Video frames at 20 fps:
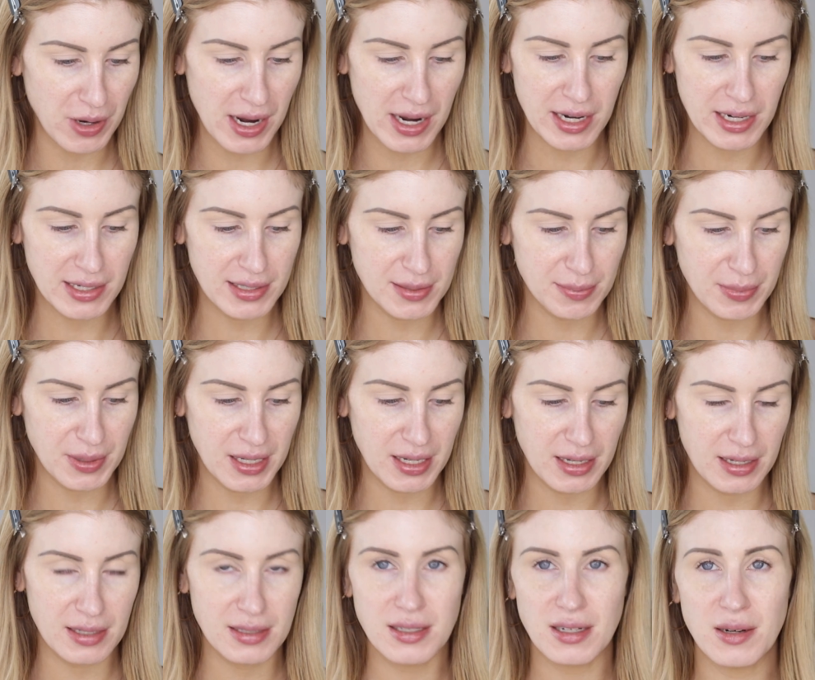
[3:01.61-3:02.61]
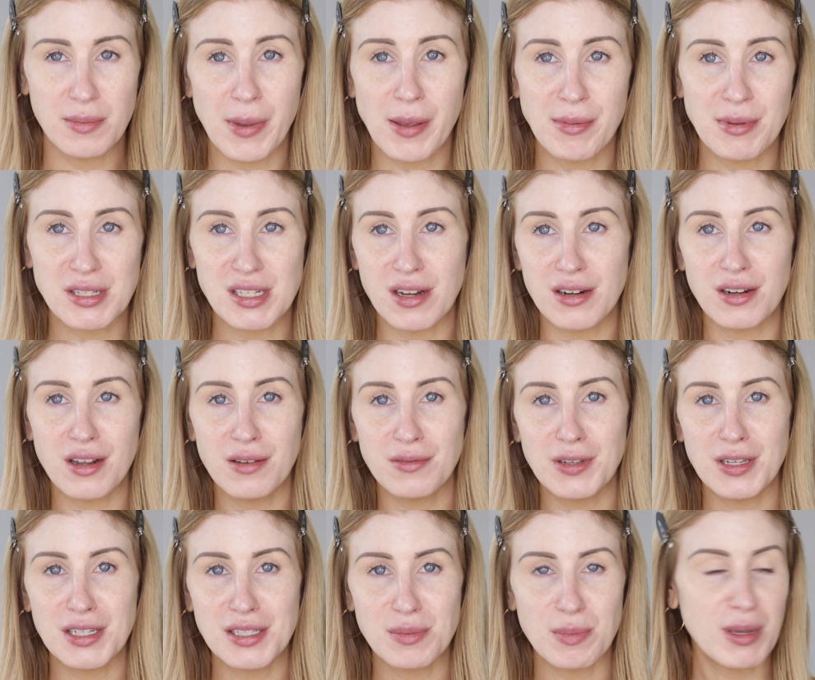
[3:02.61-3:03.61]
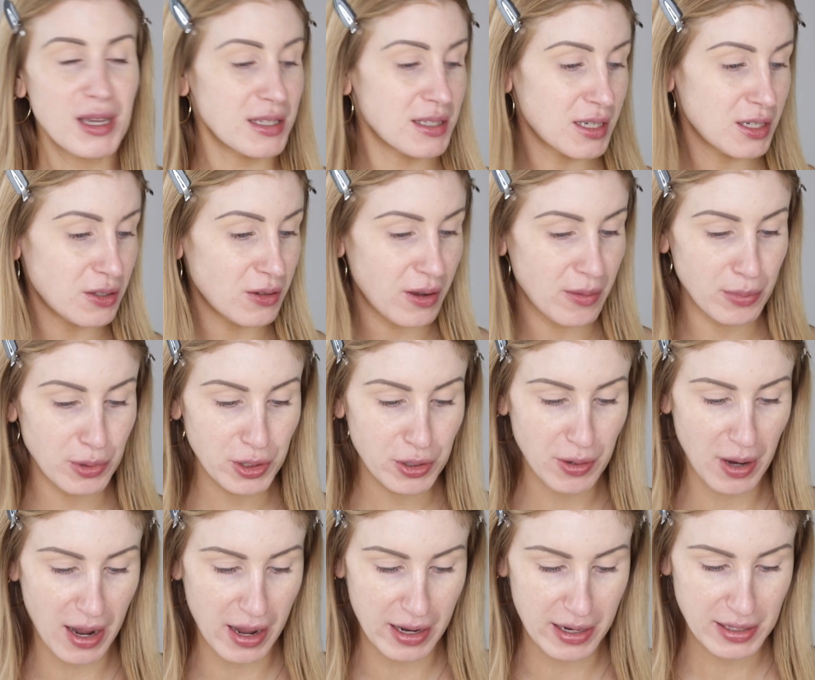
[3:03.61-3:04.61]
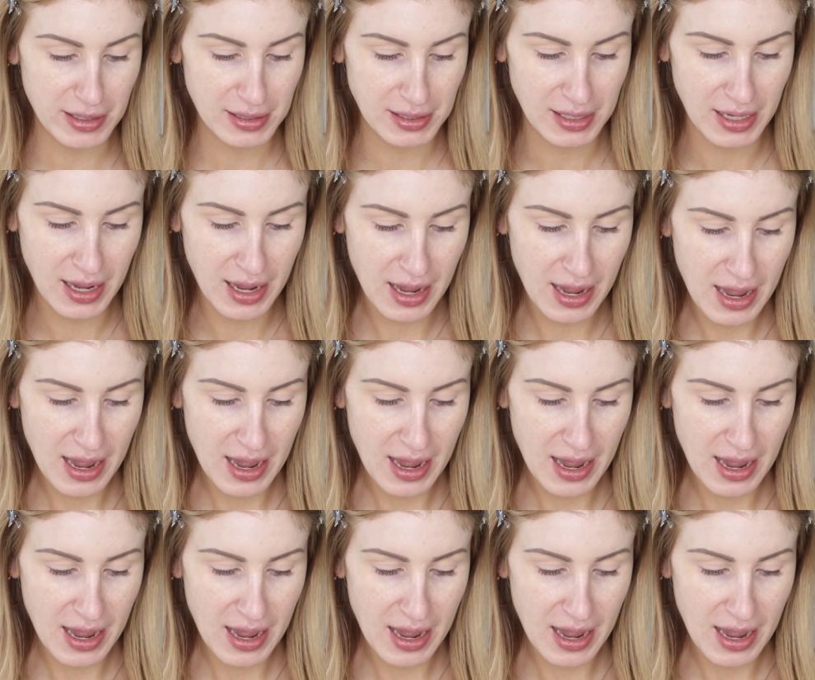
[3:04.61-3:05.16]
eyes because, or maybe it's not obvious because I do have blue eyes.